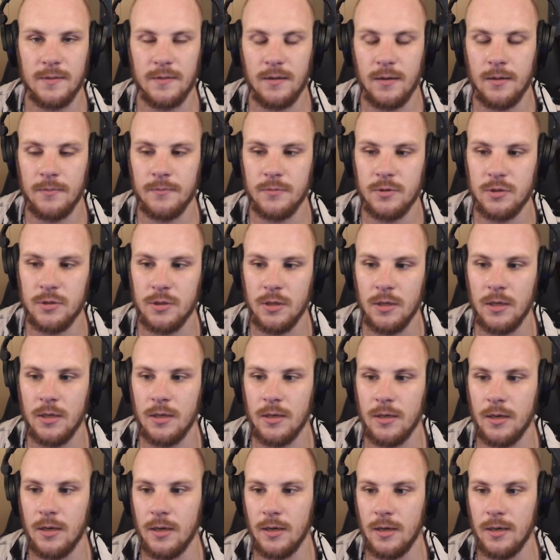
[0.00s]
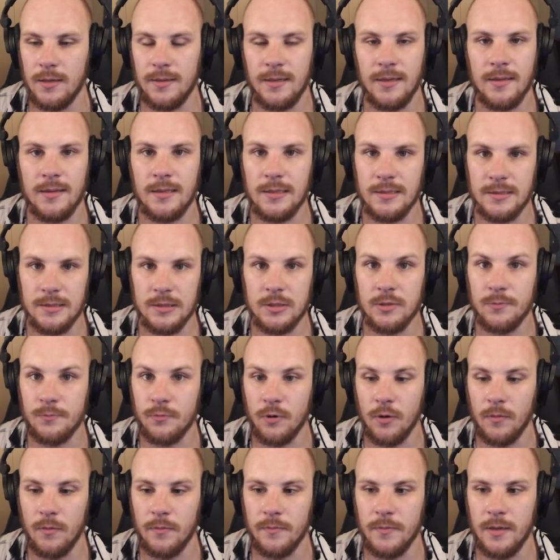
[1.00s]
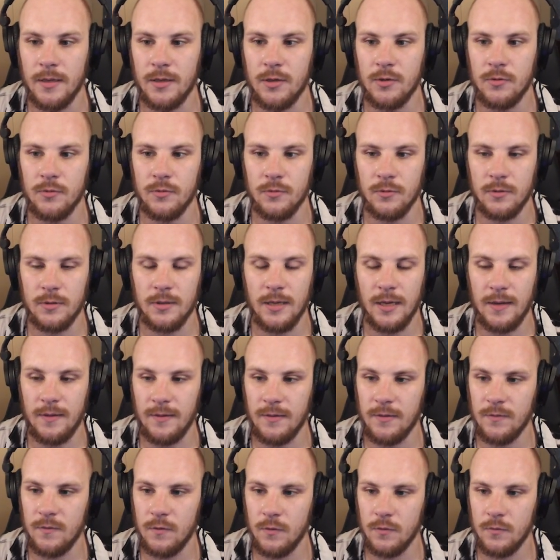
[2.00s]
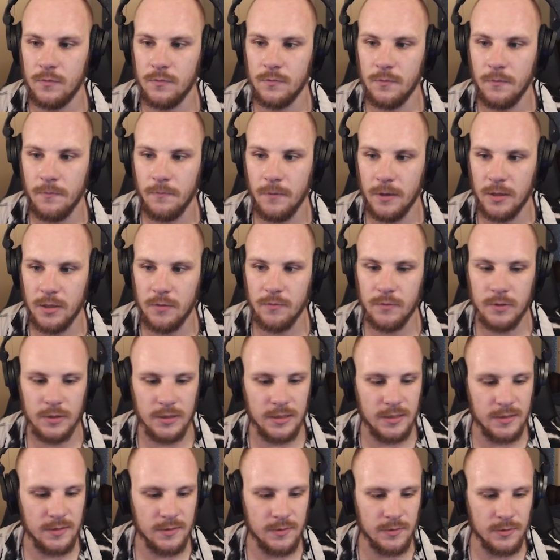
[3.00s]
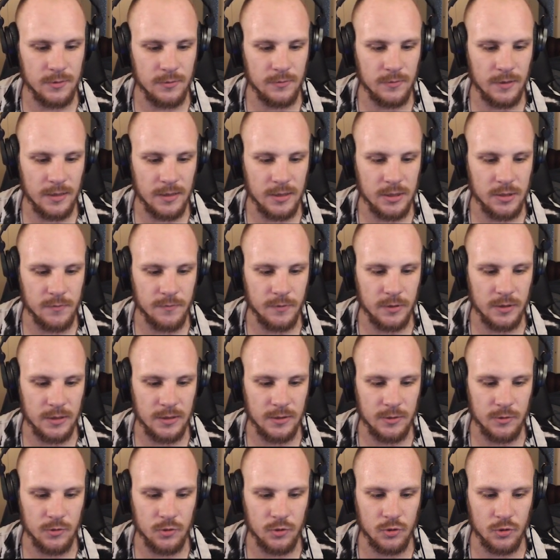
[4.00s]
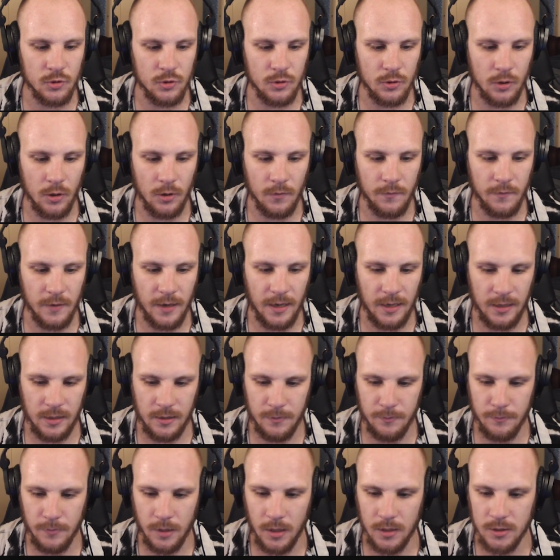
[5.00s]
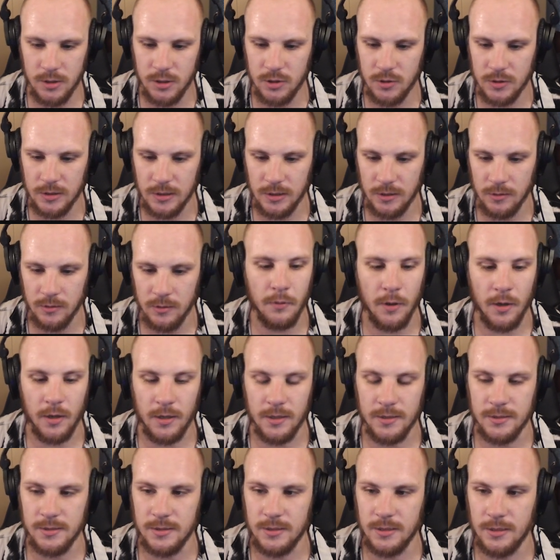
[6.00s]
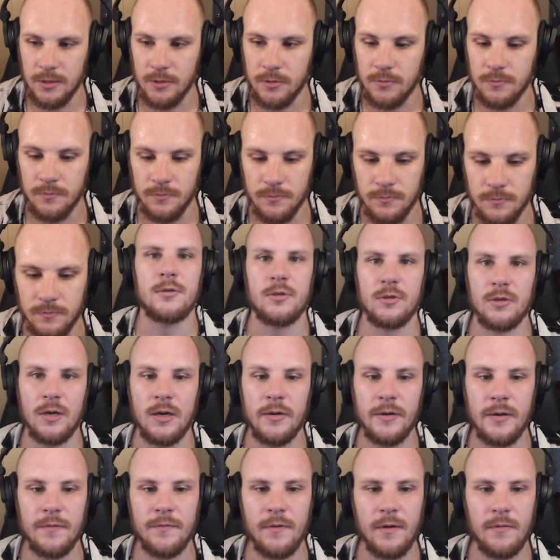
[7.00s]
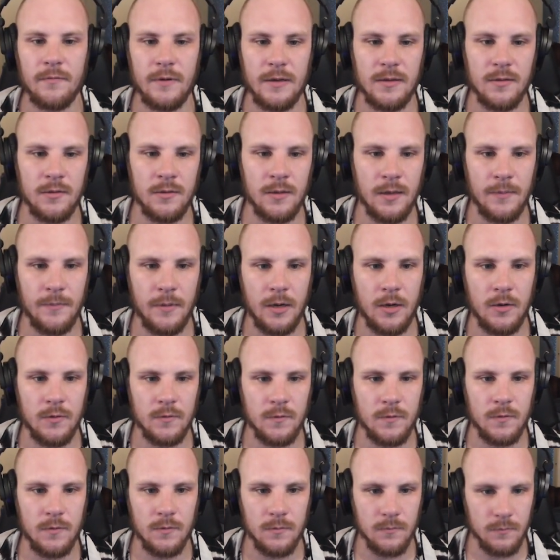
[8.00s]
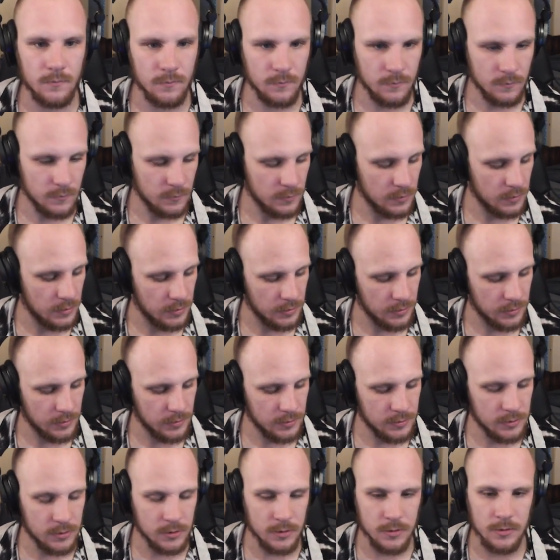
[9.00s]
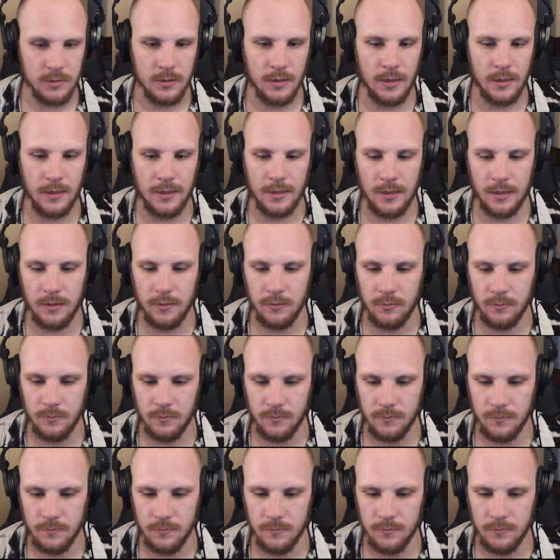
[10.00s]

times, then this is a problem that you get into. What you would need to do is you would need to turn off any mastering plugins here. So now if I render them out like this again,